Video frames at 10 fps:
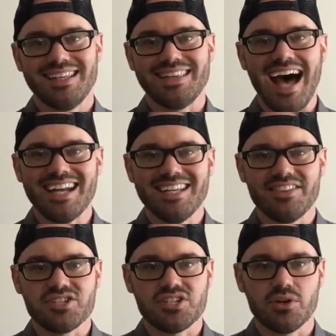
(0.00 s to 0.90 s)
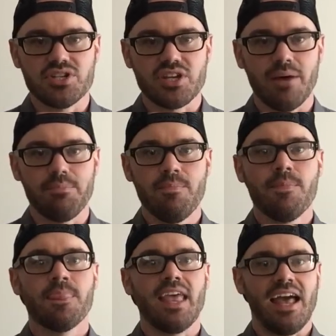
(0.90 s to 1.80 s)
knotting the series up
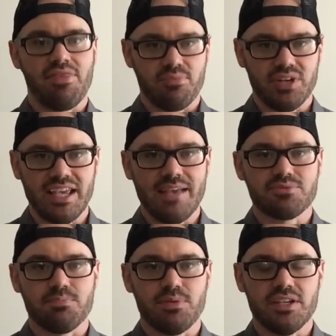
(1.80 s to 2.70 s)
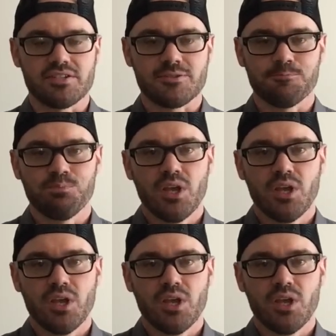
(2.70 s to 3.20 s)
at 3 games apiece.